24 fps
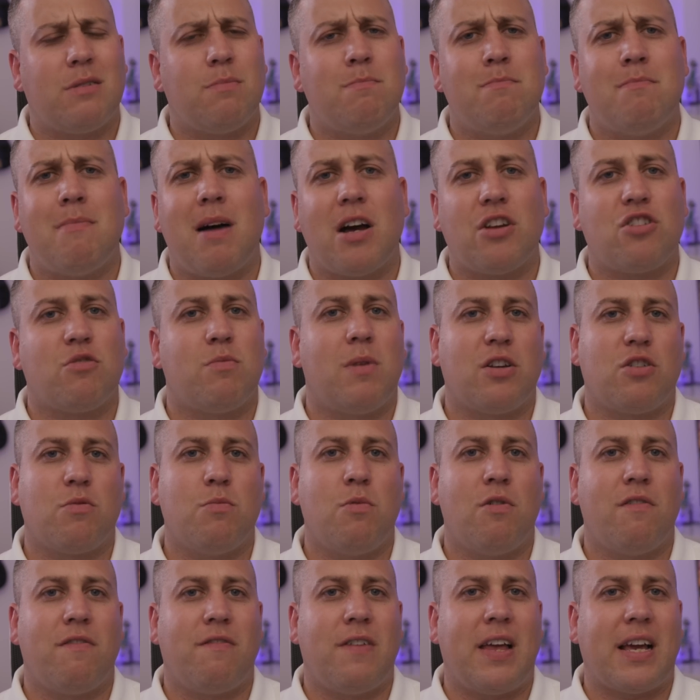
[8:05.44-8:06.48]
It's much, much
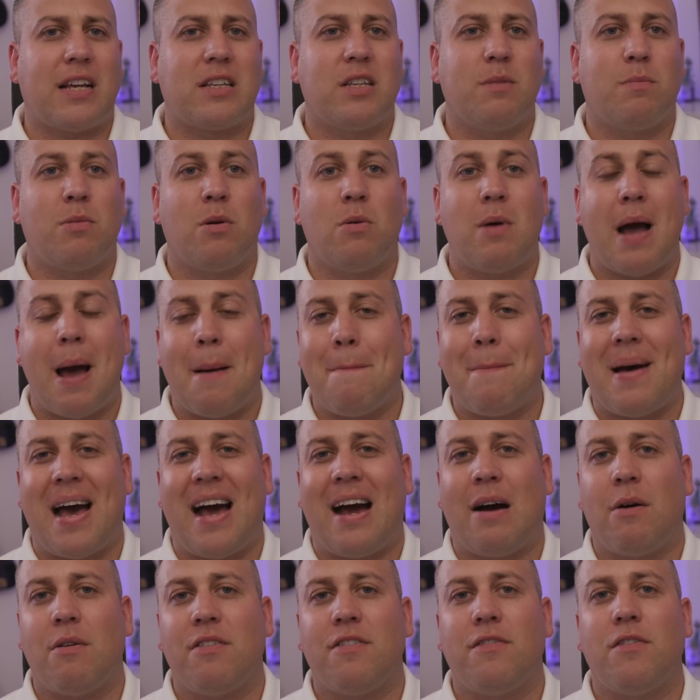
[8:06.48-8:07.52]
more flexible and
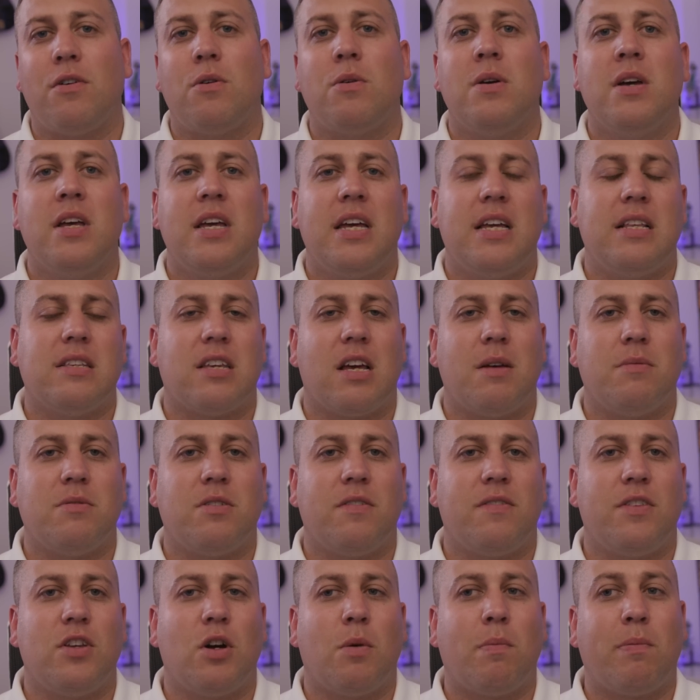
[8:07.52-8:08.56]
powerful in
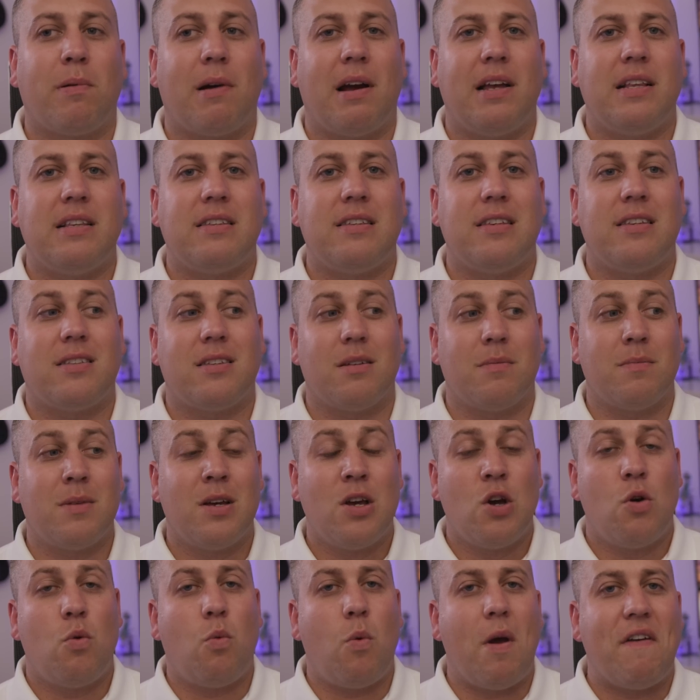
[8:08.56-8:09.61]
terms of the operating system
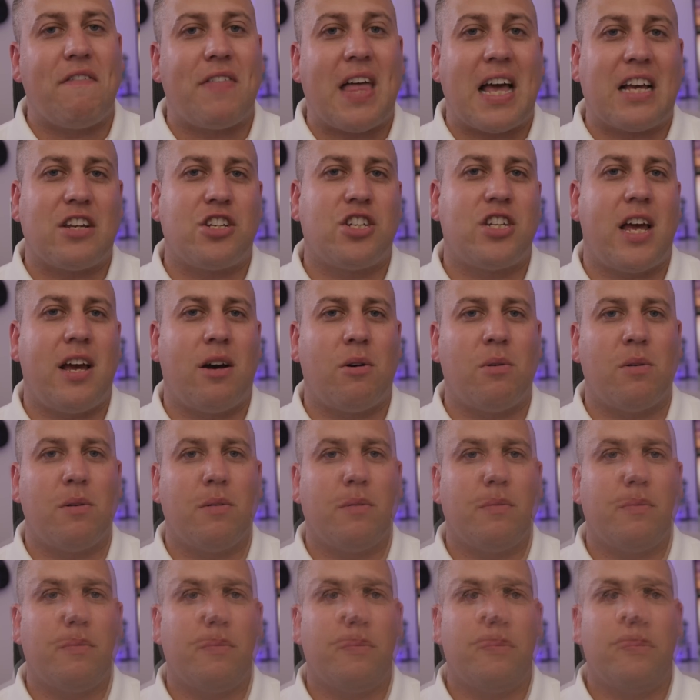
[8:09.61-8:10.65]
with that shell.
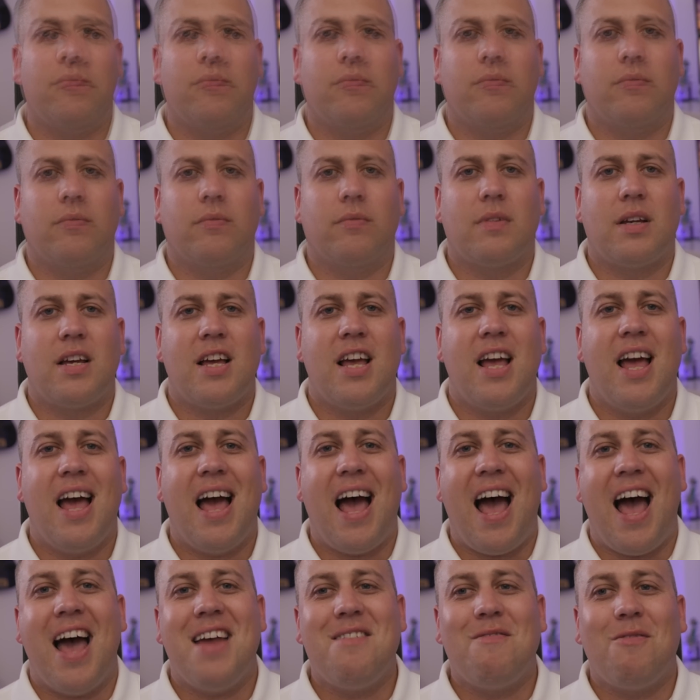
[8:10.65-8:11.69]

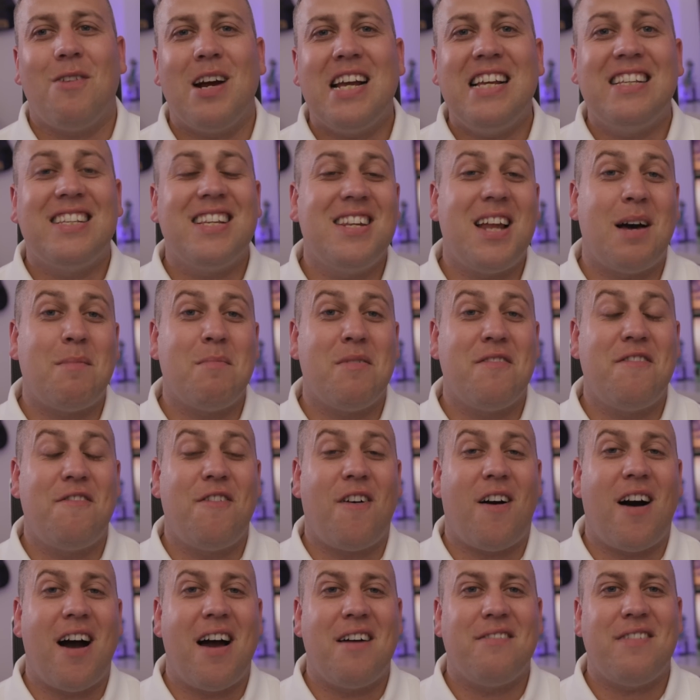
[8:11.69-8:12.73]
And reason number
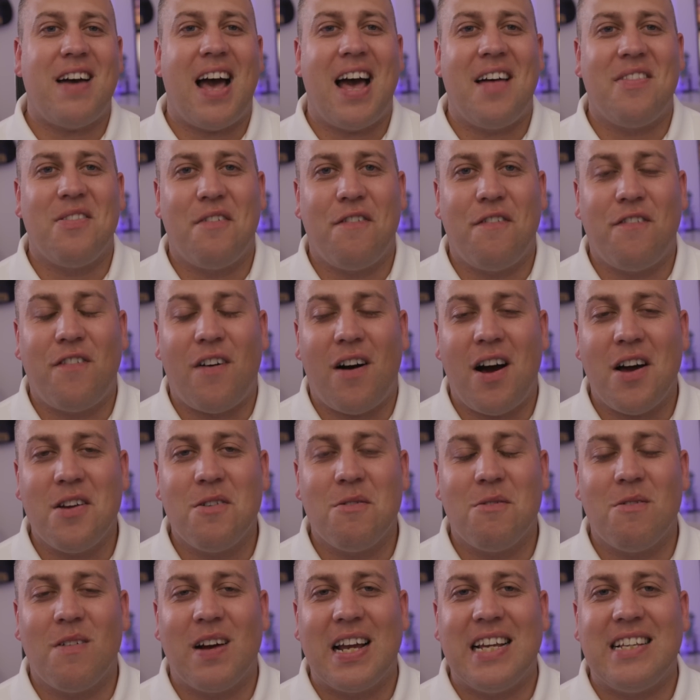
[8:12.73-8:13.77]
five, and the
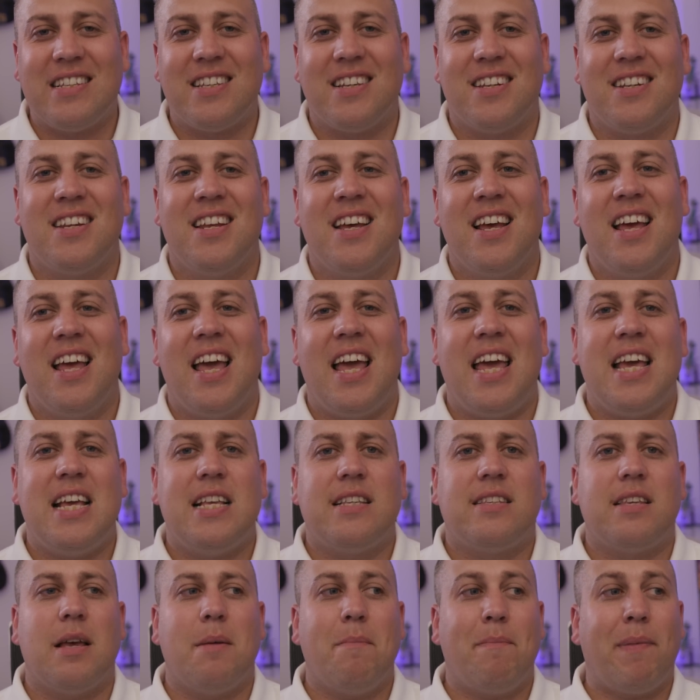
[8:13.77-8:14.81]
final reason,
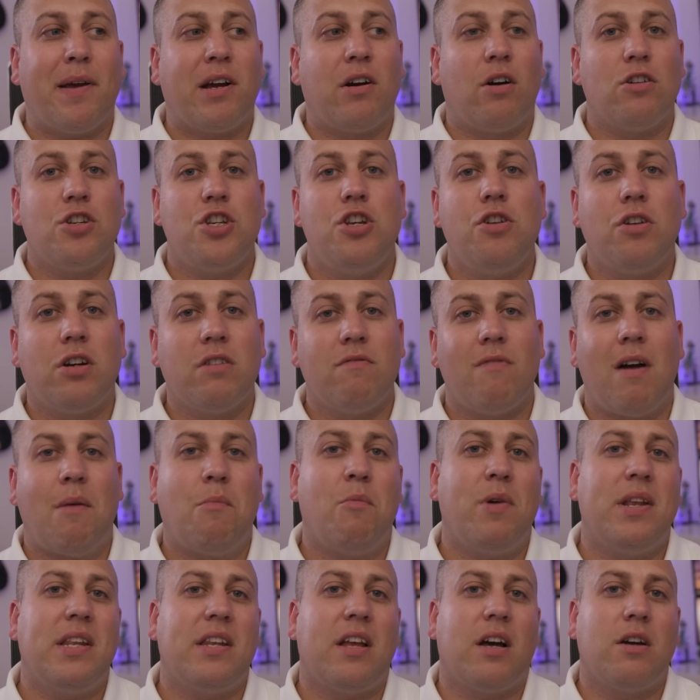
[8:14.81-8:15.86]
is because you can
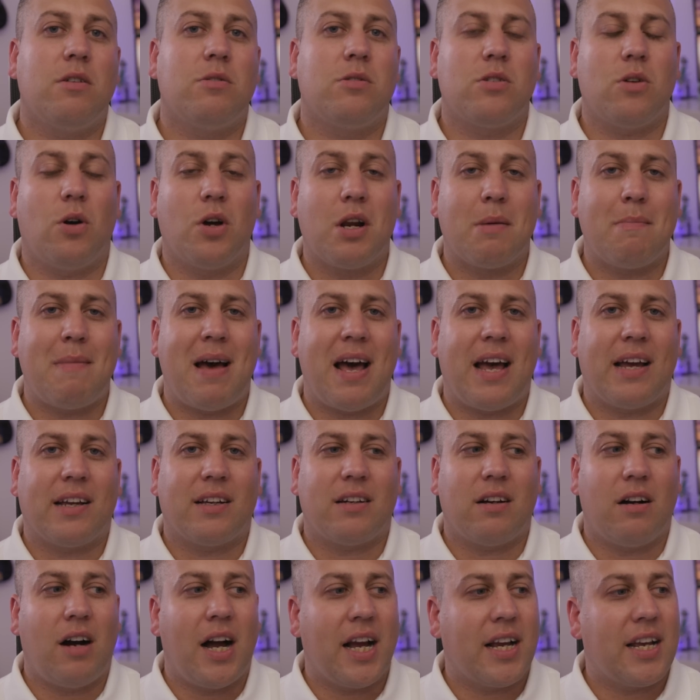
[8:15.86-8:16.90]
run Windows on a
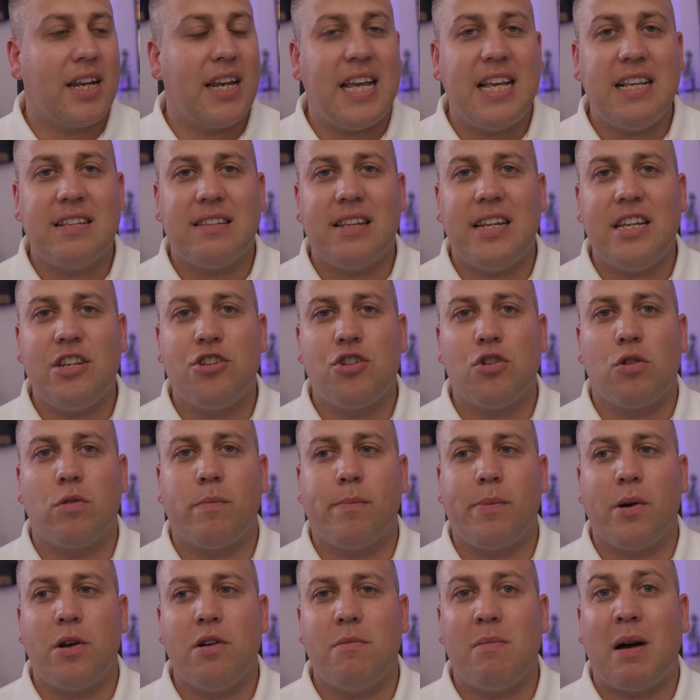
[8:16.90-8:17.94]
Mac. I can easily dual
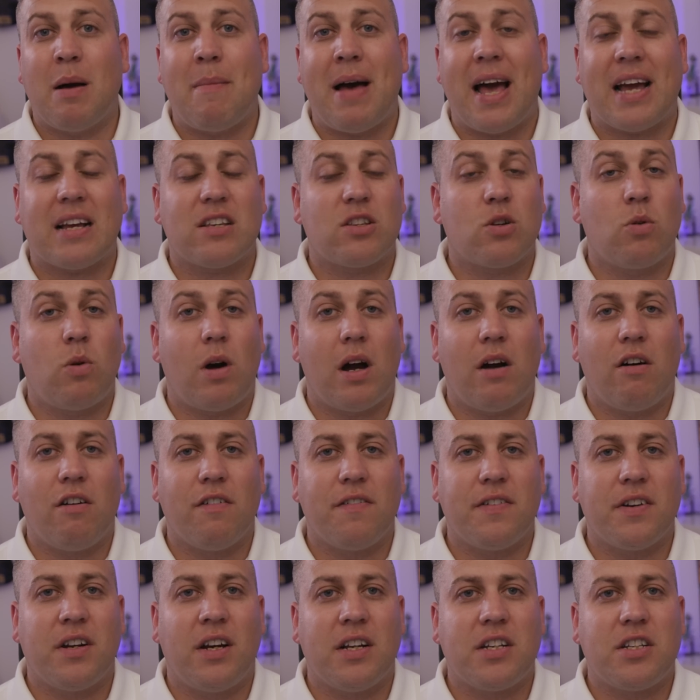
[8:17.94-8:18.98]
boot my Macs, quite
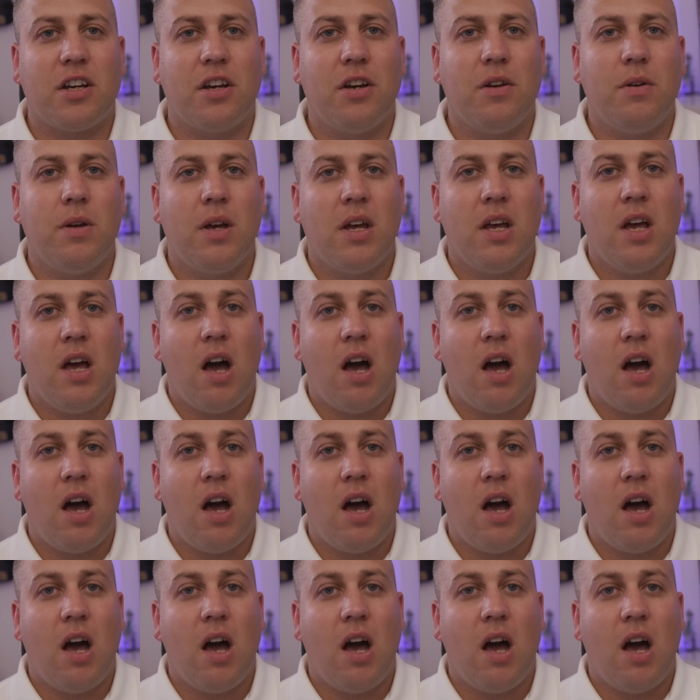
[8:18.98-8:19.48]
often I do.